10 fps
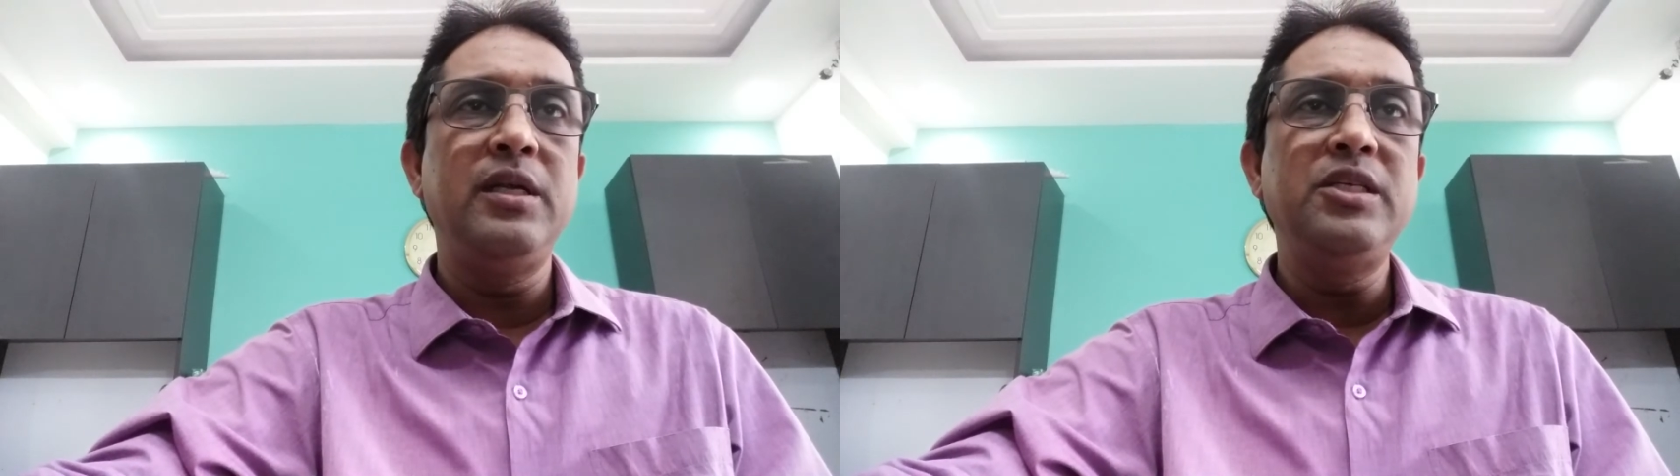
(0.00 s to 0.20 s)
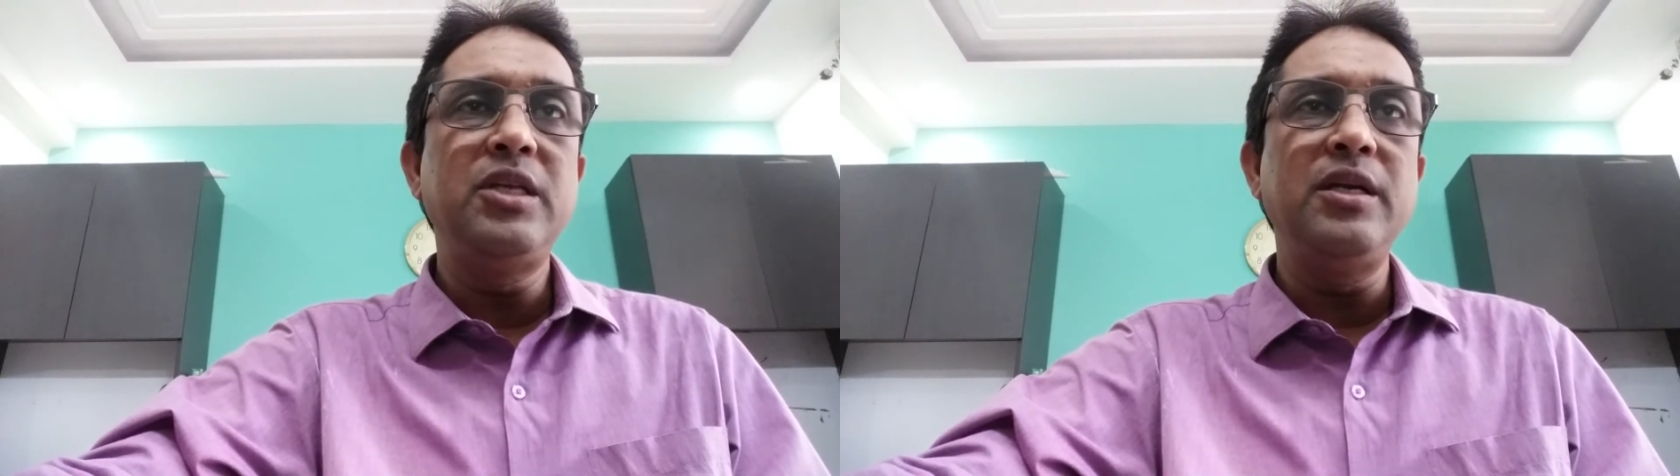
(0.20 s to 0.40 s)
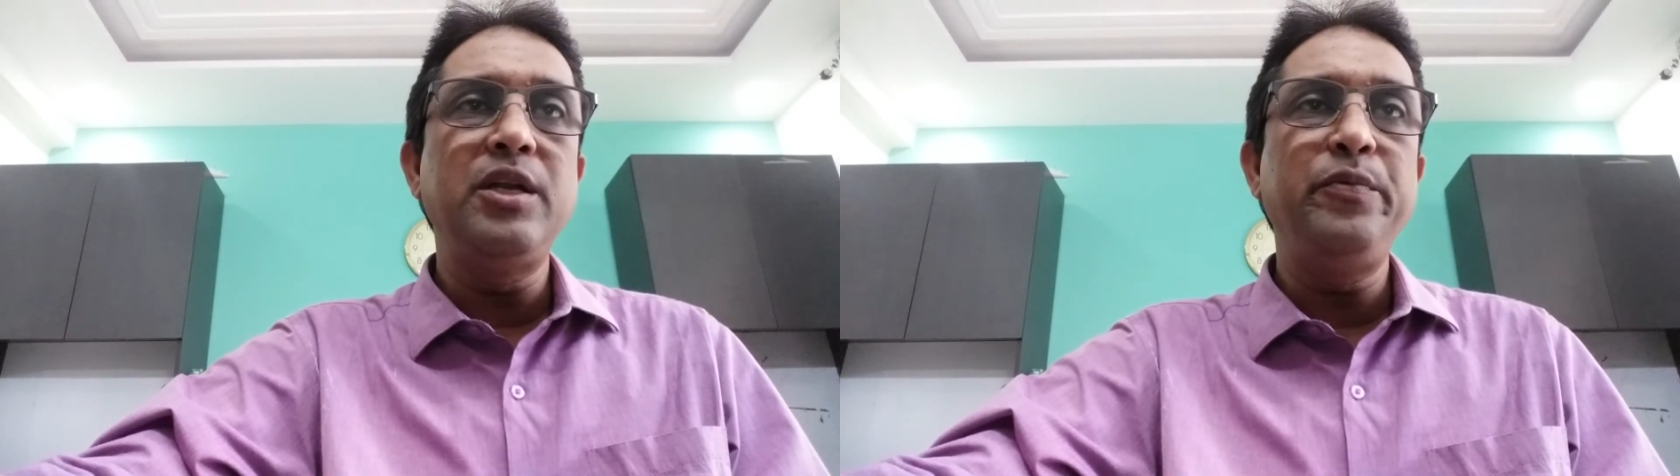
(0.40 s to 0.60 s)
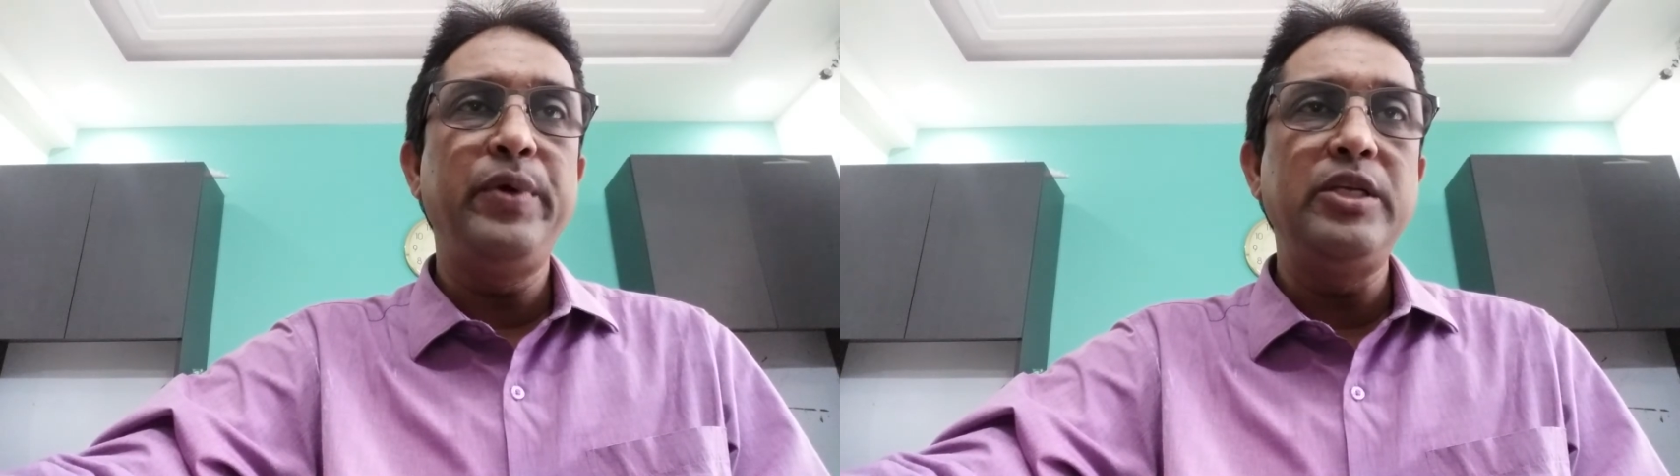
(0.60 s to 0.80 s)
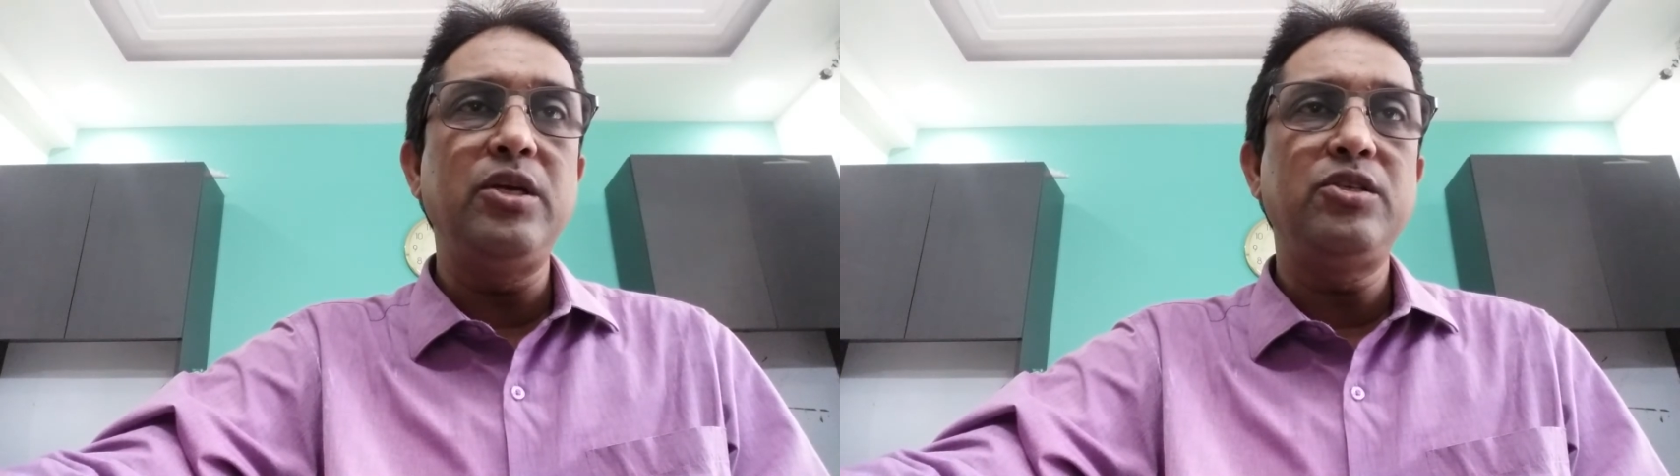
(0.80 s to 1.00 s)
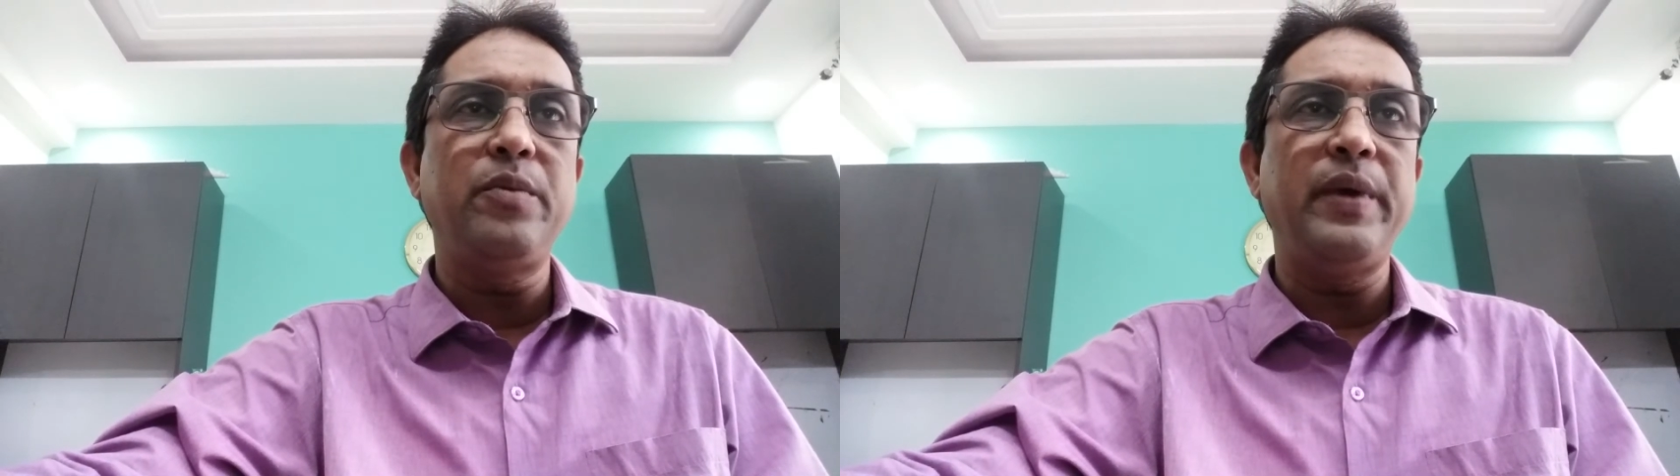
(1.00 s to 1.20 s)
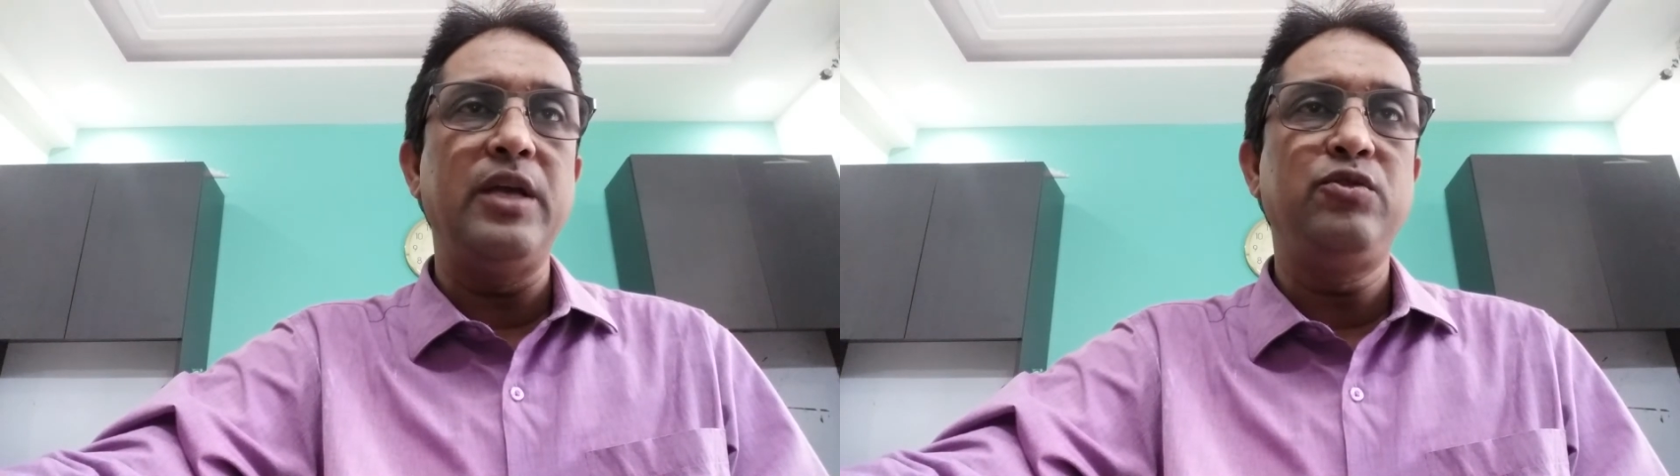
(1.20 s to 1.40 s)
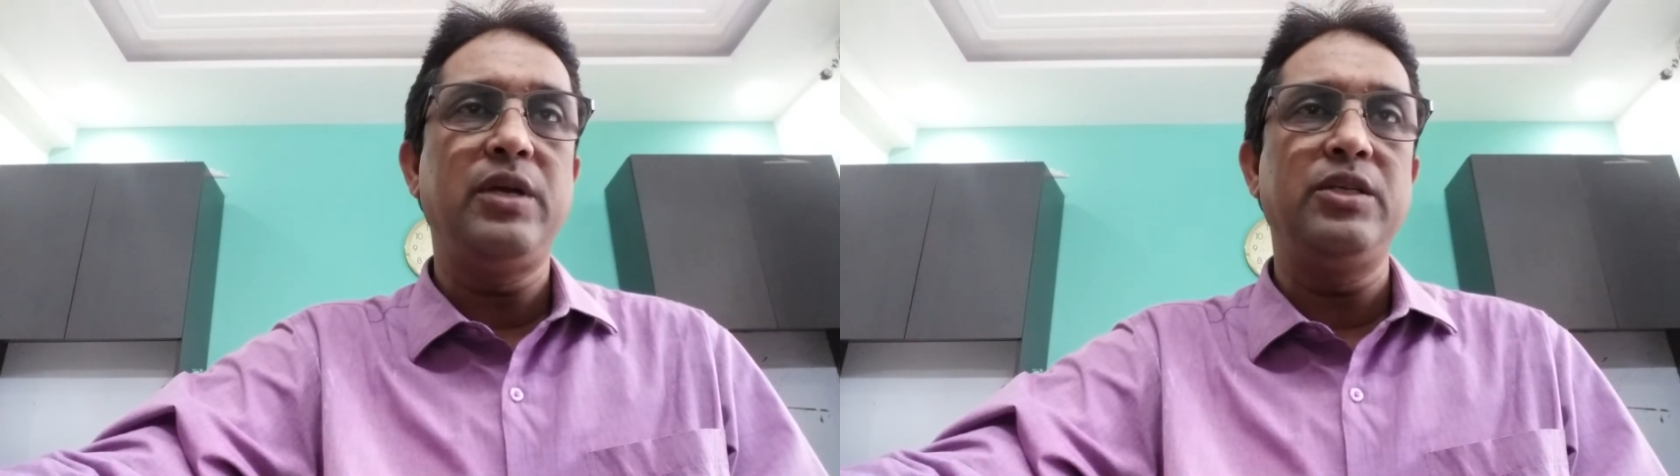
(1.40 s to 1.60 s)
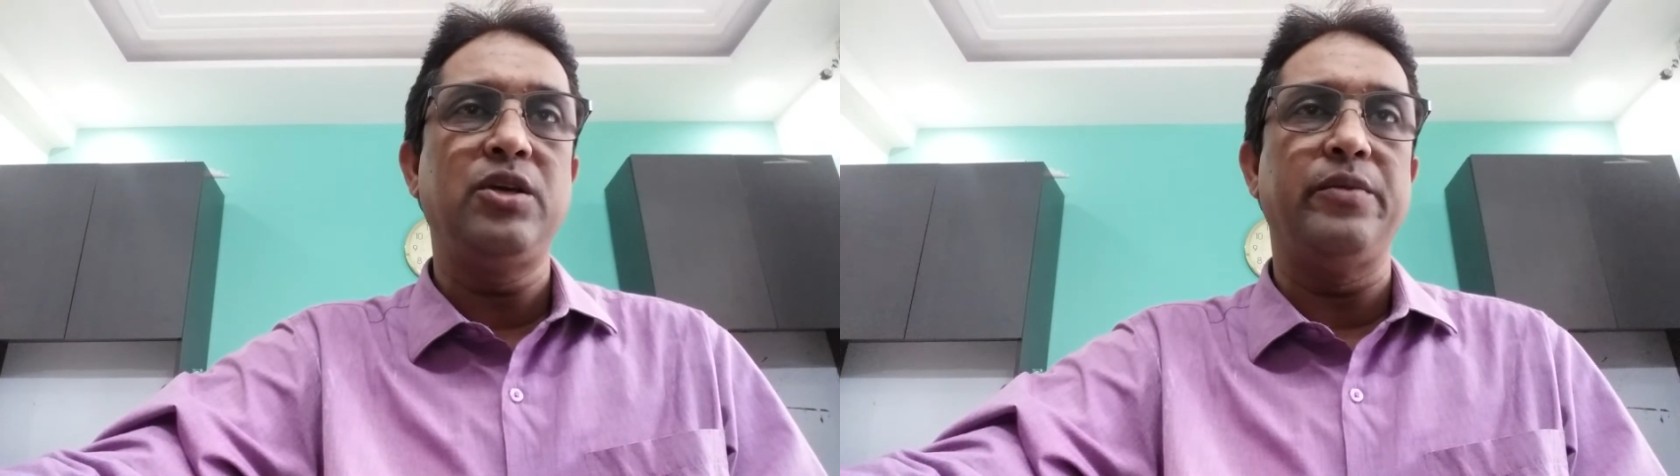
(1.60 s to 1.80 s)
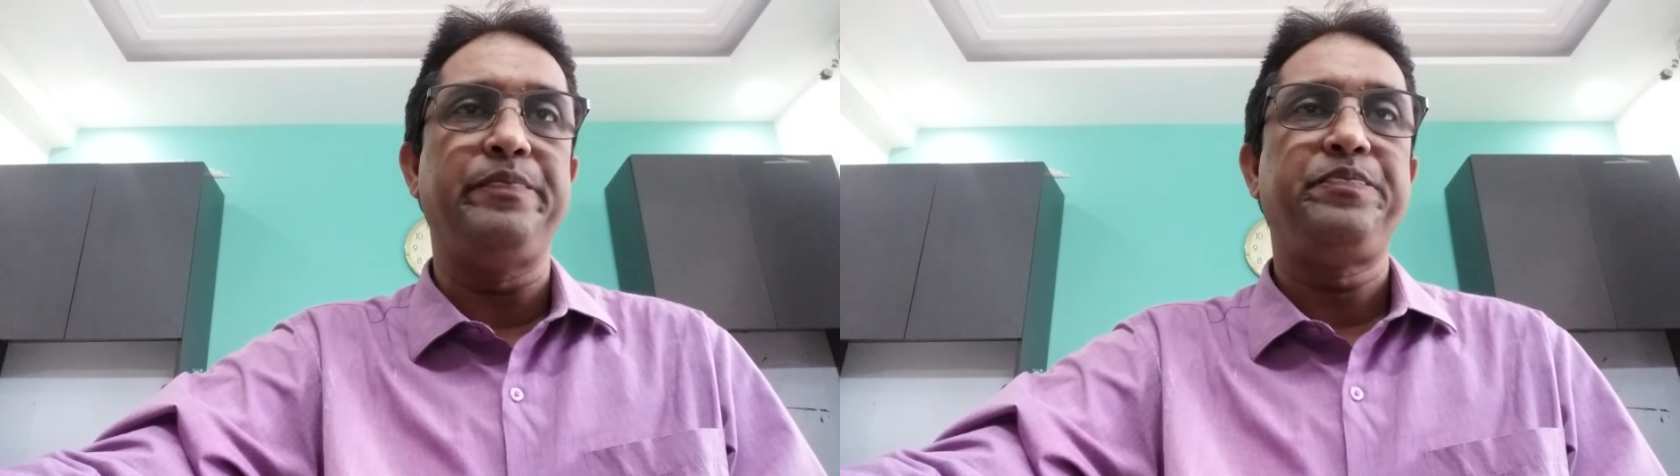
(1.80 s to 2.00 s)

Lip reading: distinctive features of education.